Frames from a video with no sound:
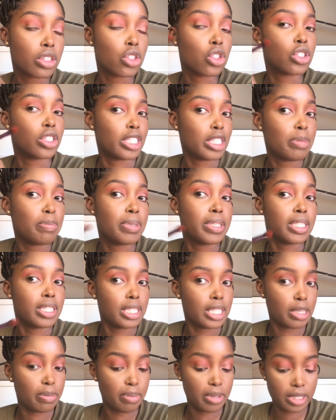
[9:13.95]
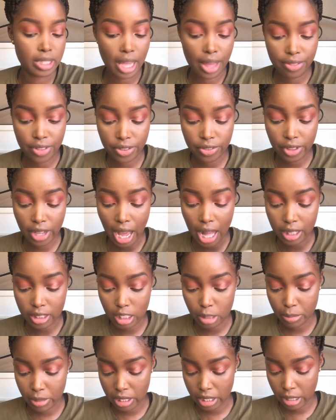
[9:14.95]
deepest, deepest, and then the
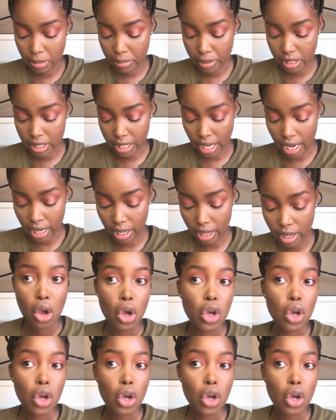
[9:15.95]
ultimate deepest color.